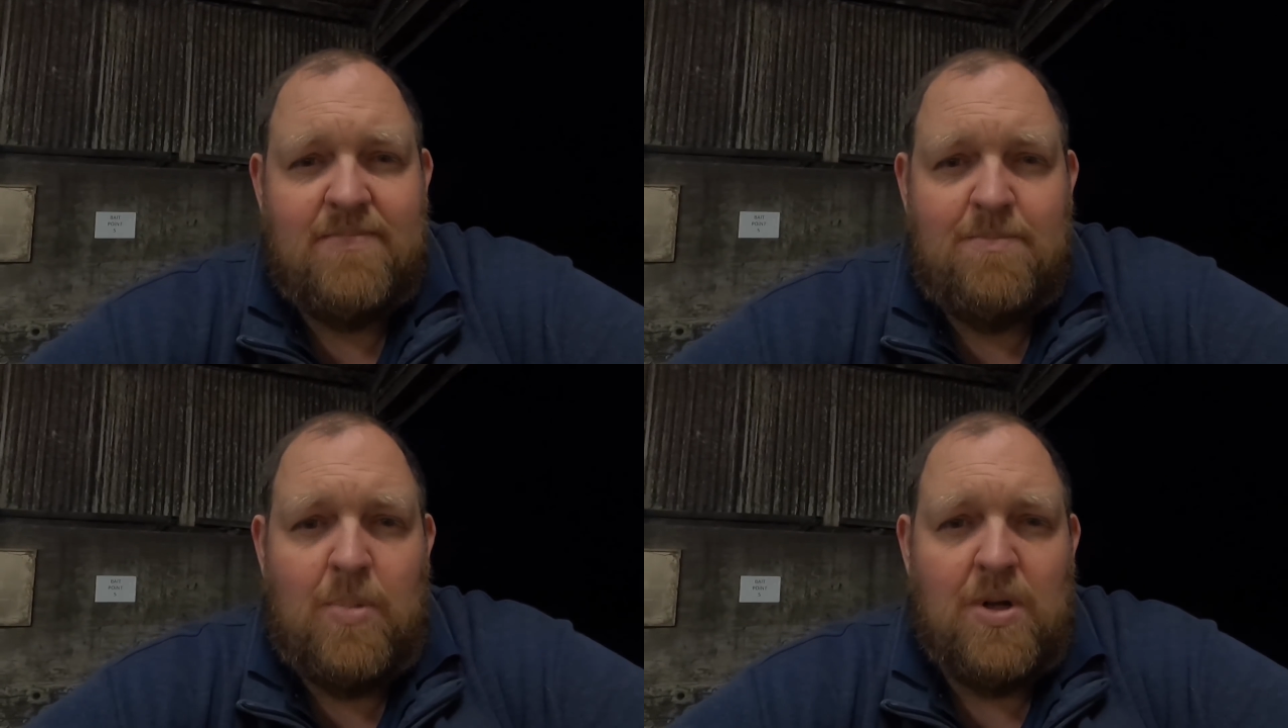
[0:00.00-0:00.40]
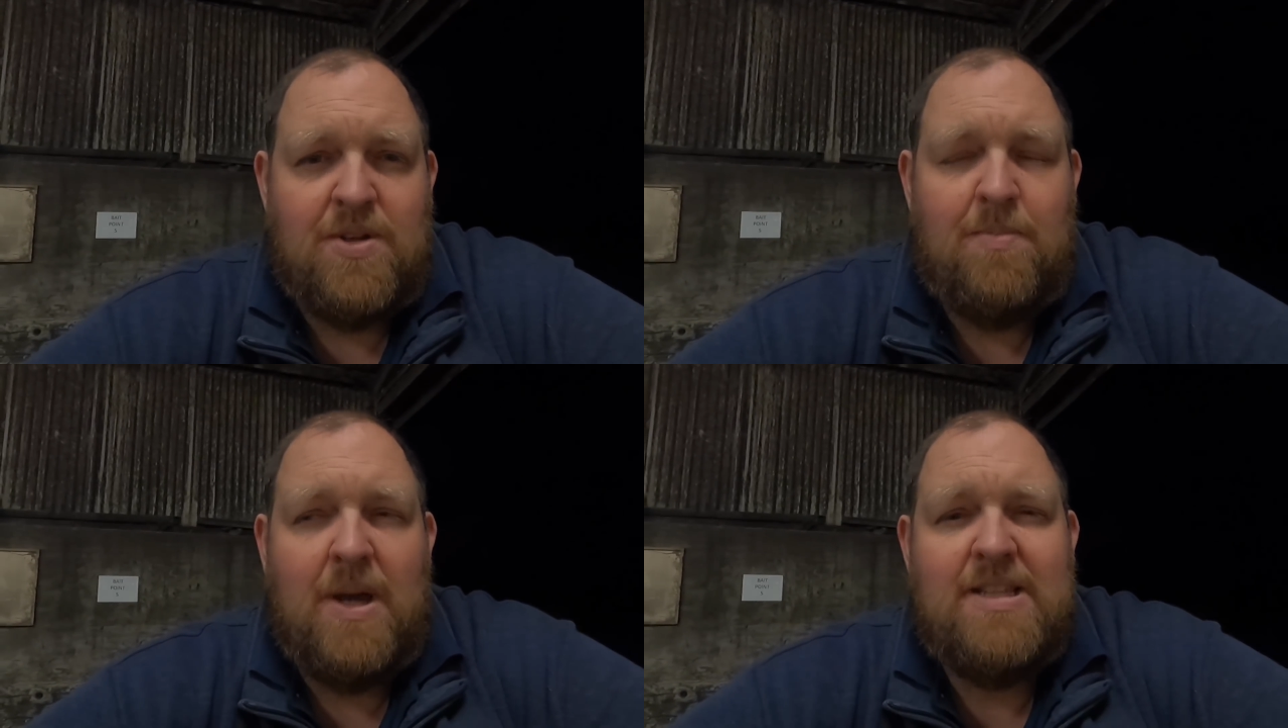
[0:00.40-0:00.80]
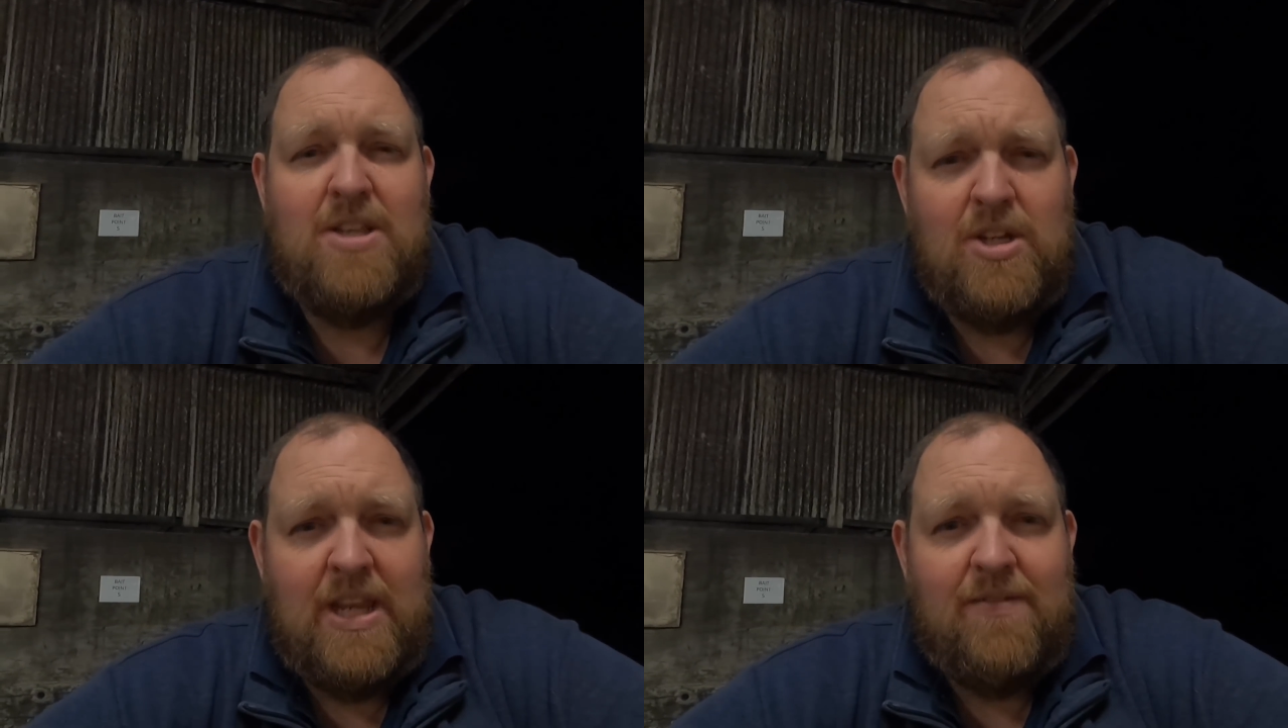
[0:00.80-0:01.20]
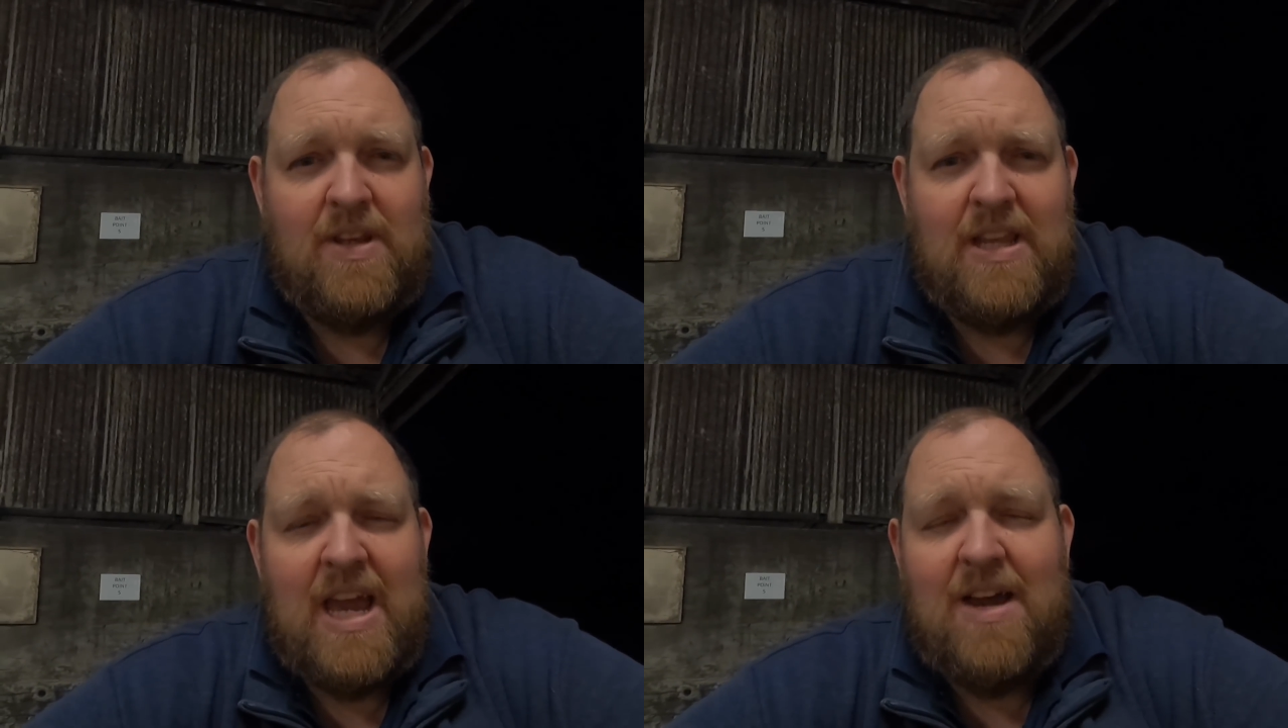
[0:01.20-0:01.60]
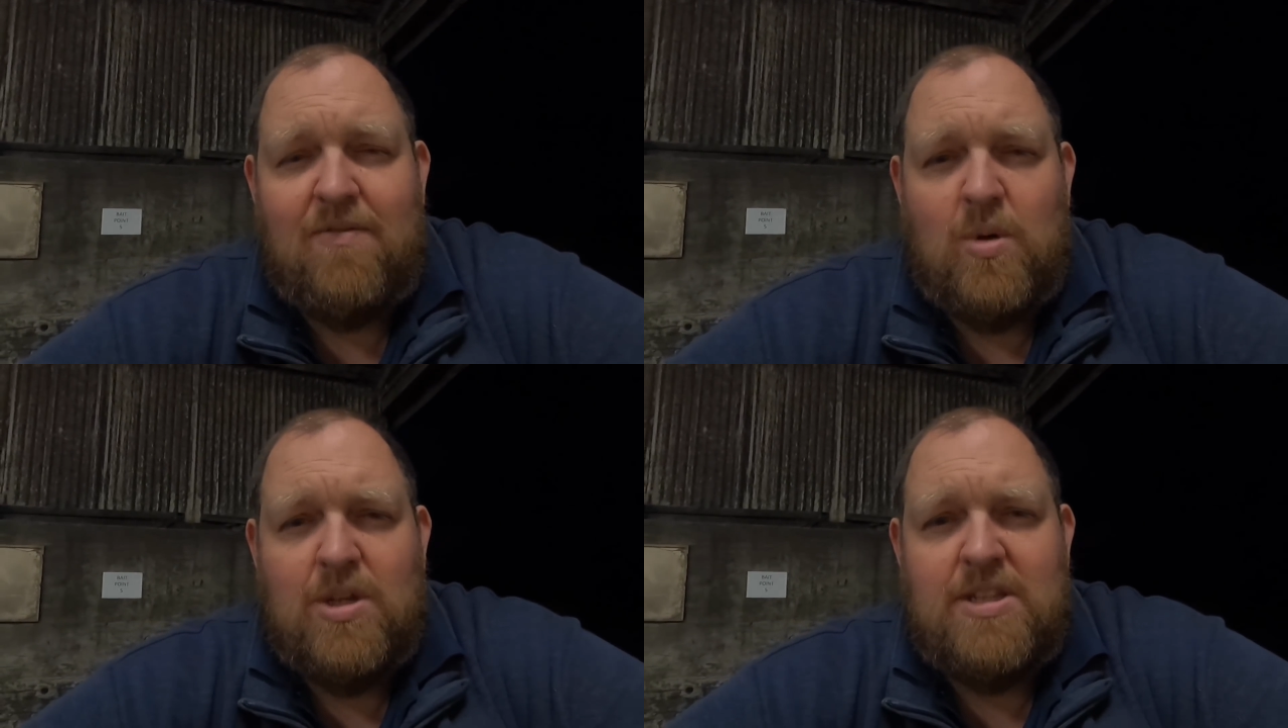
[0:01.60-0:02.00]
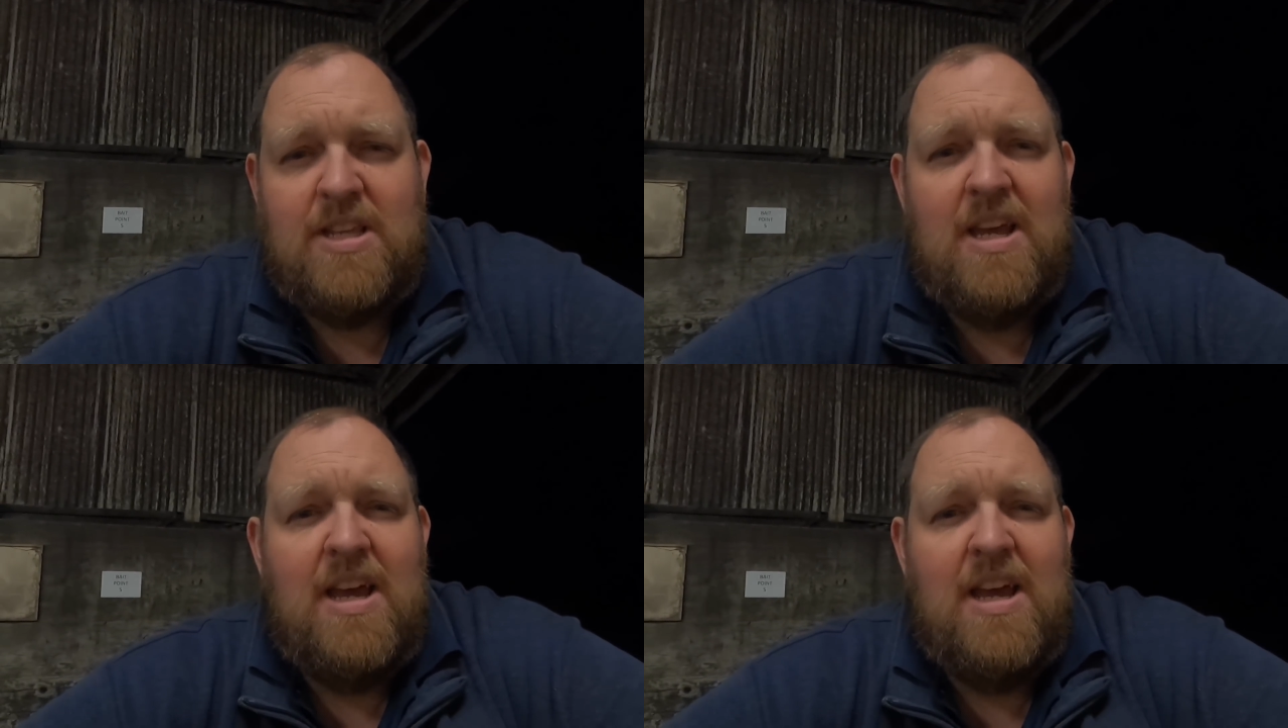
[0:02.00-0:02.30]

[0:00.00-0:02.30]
But by Sunday evening the calf was